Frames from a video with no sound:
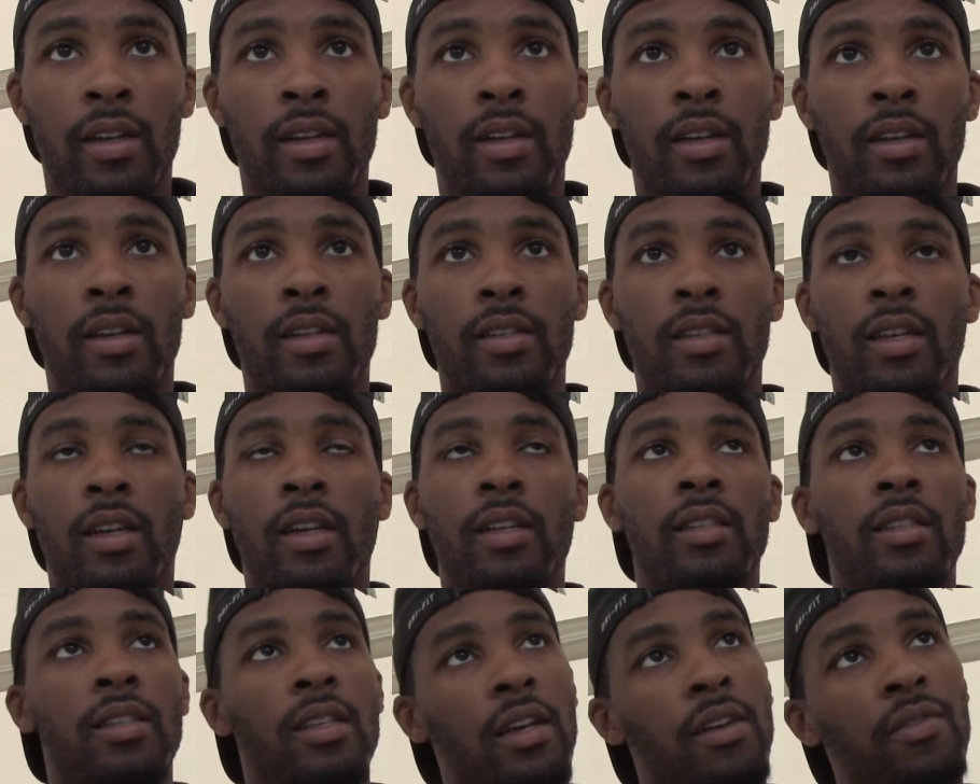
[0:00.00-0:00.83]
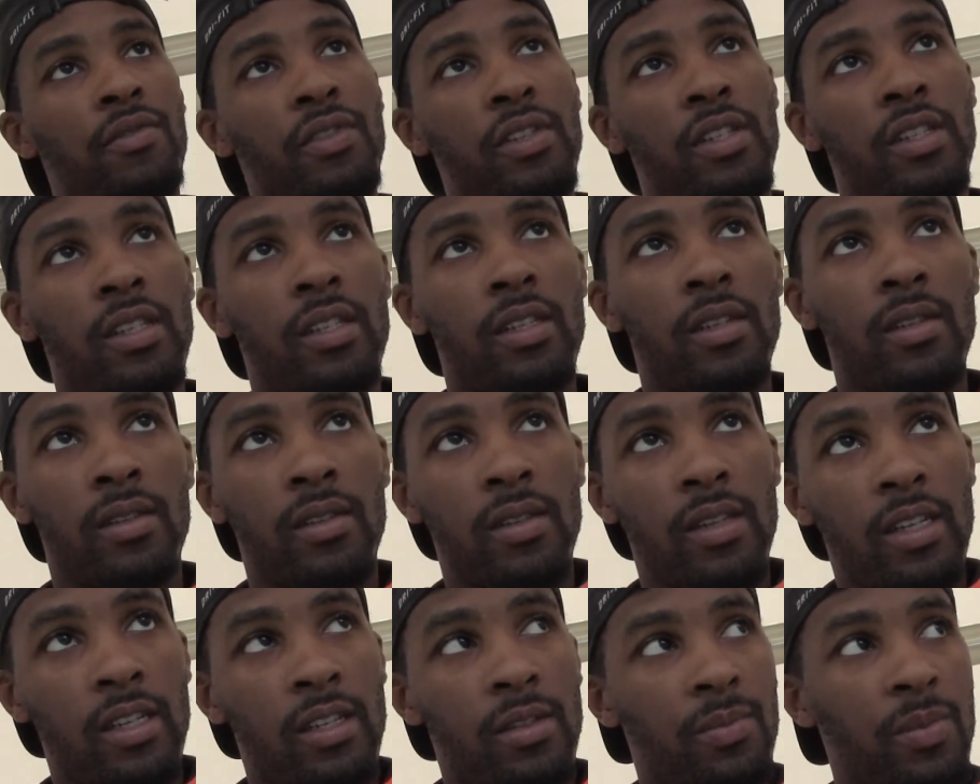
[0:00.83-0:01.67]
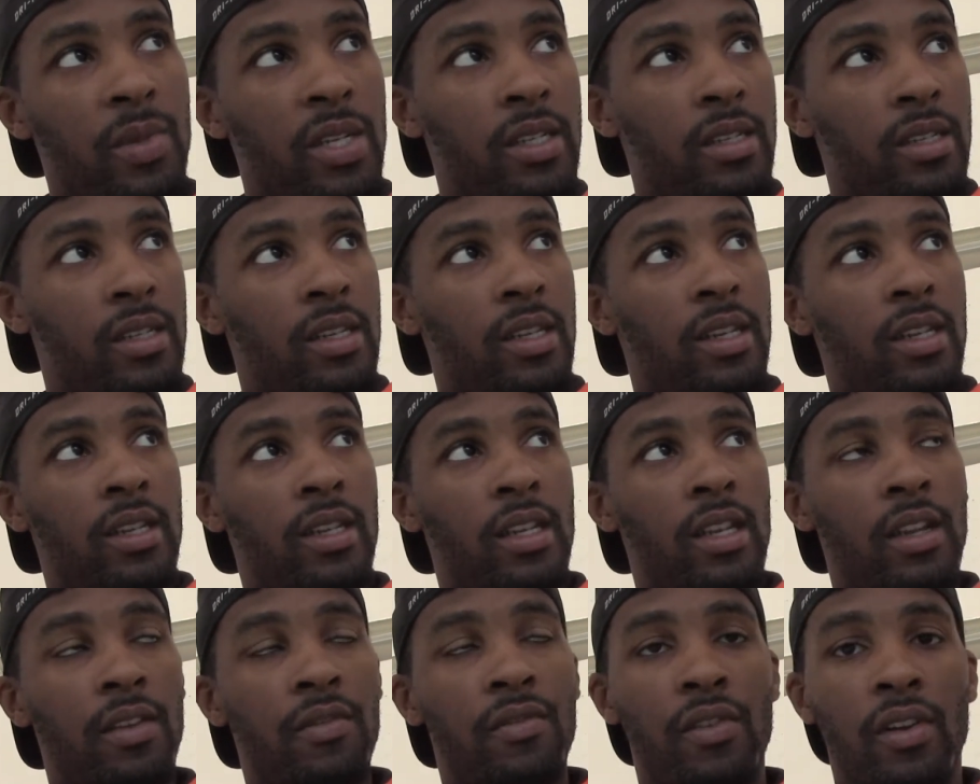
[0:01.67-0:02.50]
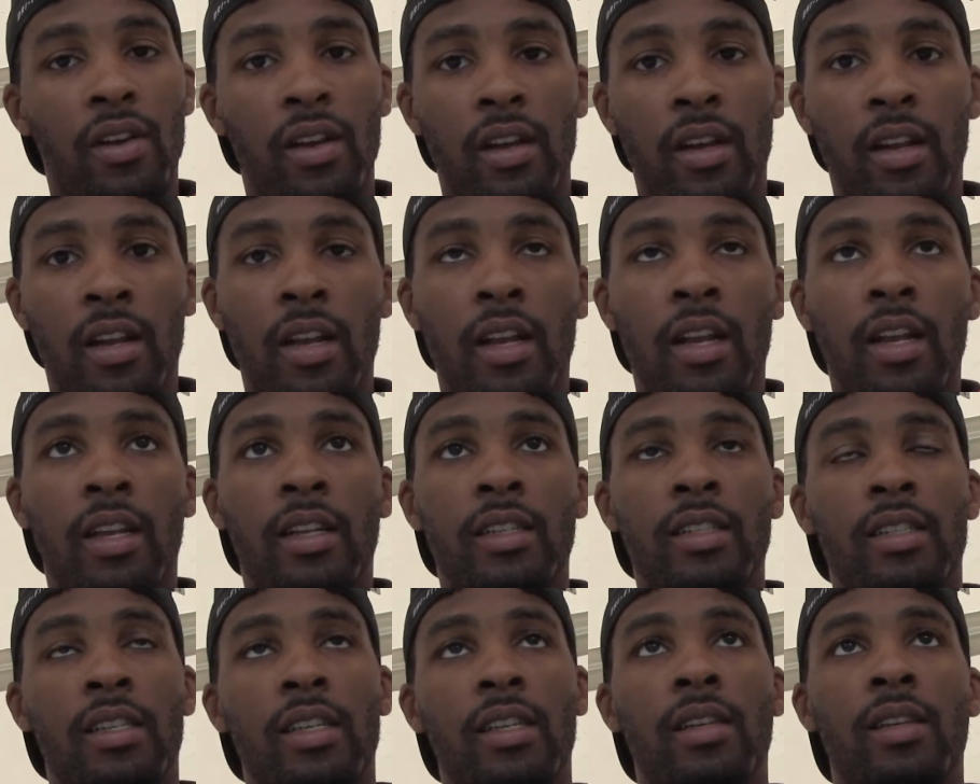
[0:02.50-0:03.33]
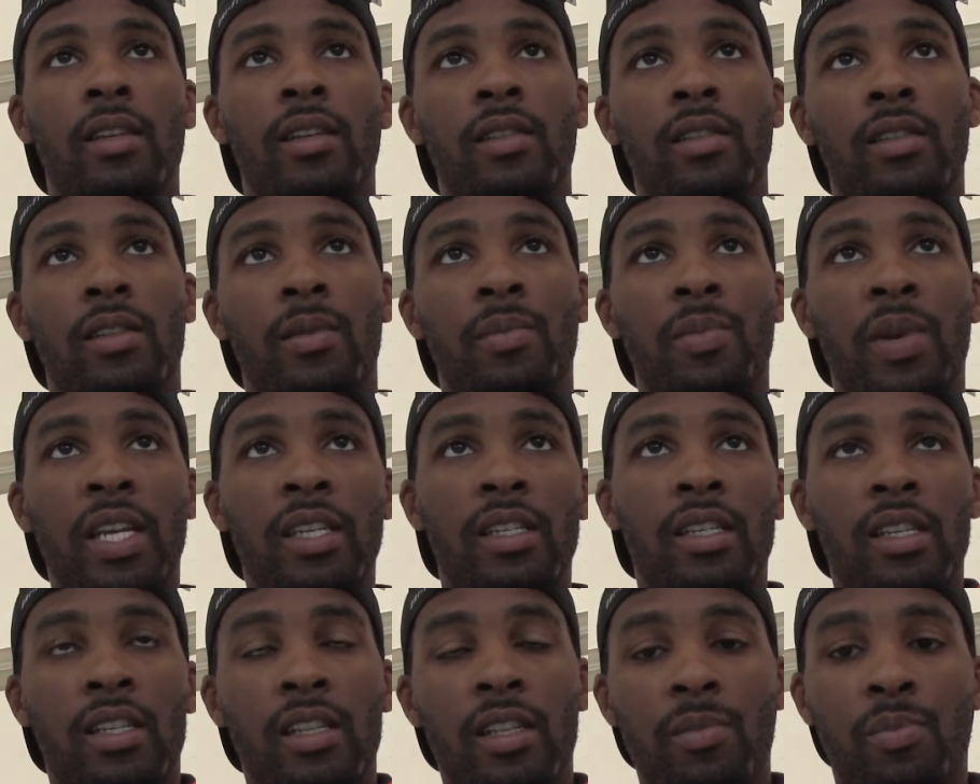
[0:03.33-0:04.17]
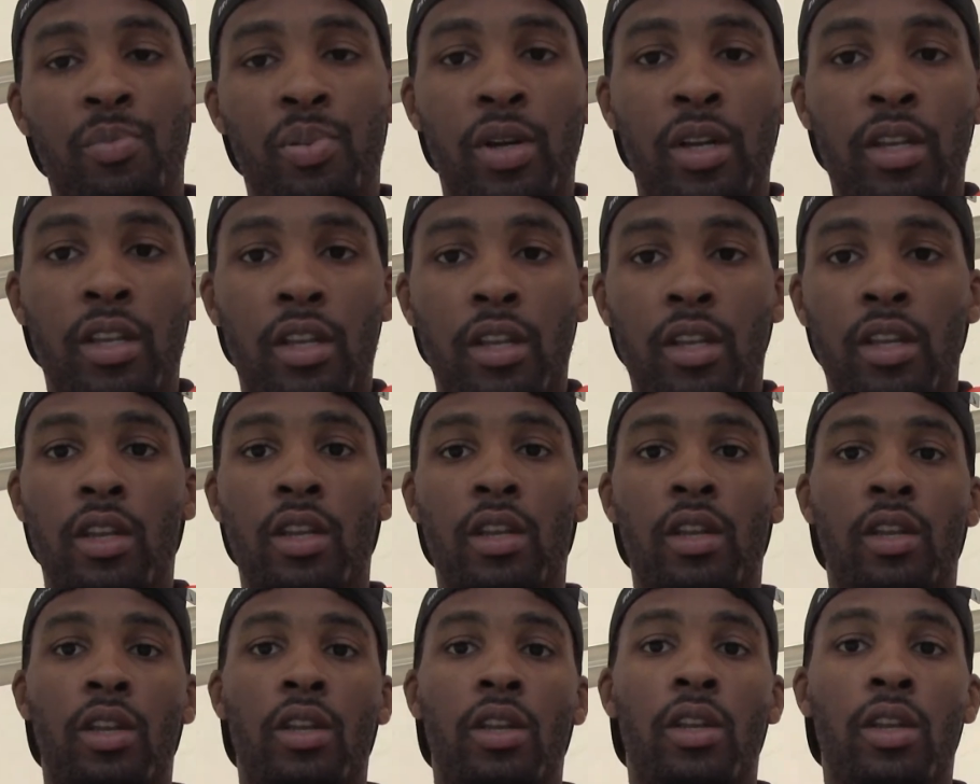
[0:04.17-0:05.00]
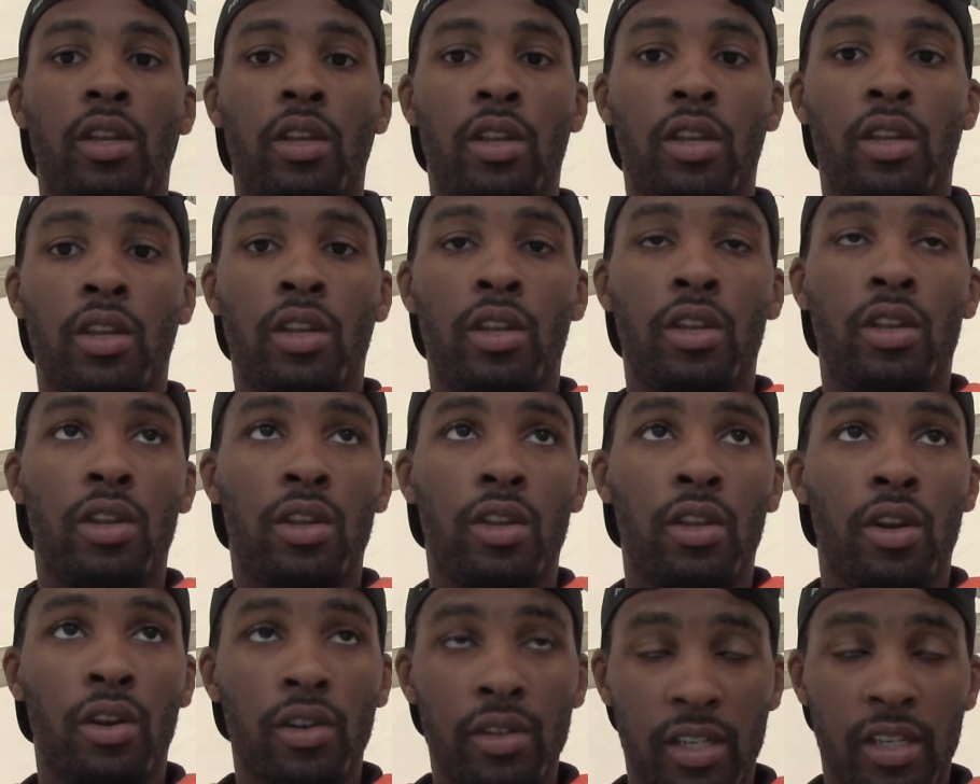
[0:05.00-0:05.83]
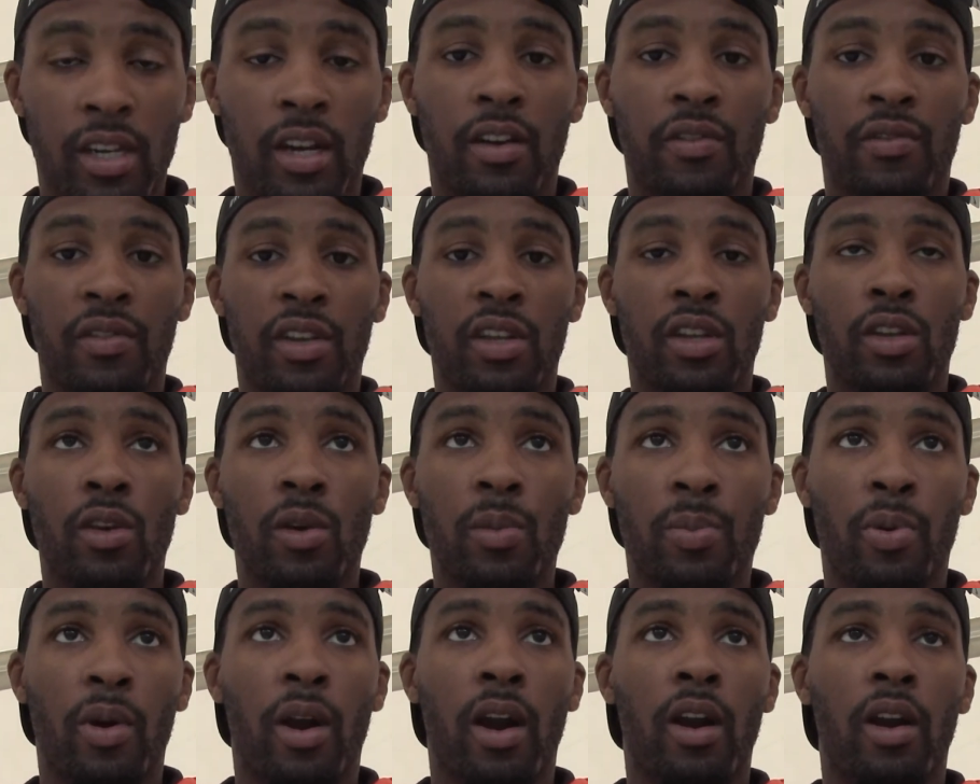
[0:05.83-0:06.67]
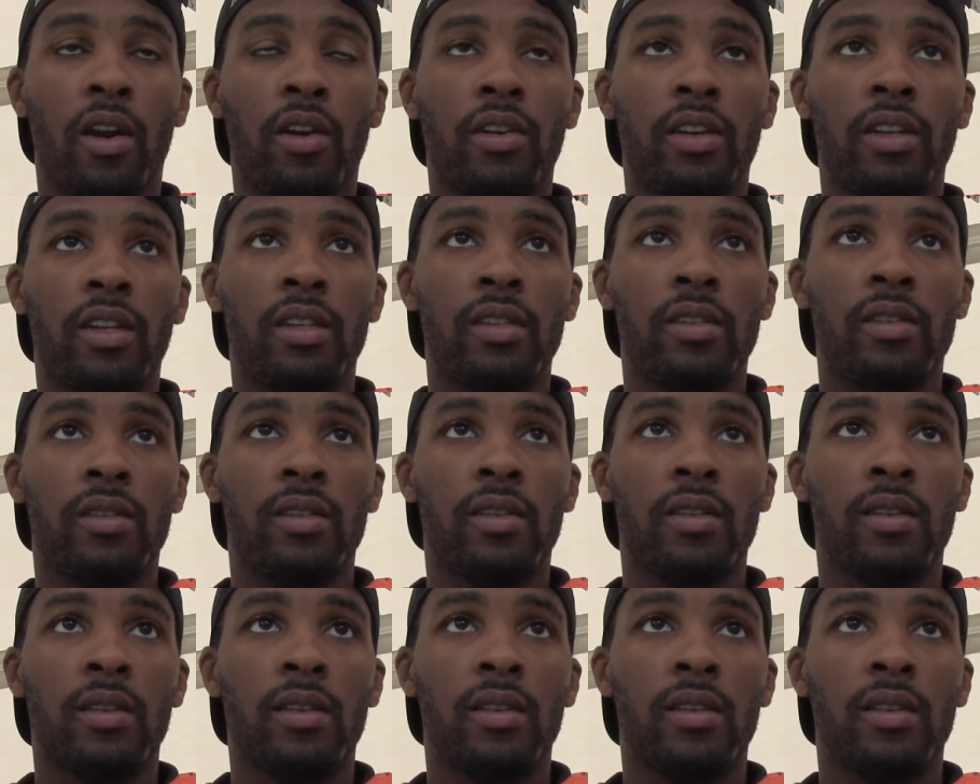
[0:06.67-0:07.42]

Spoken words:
Because unselfishness means to give, to basically put yourself and your priorities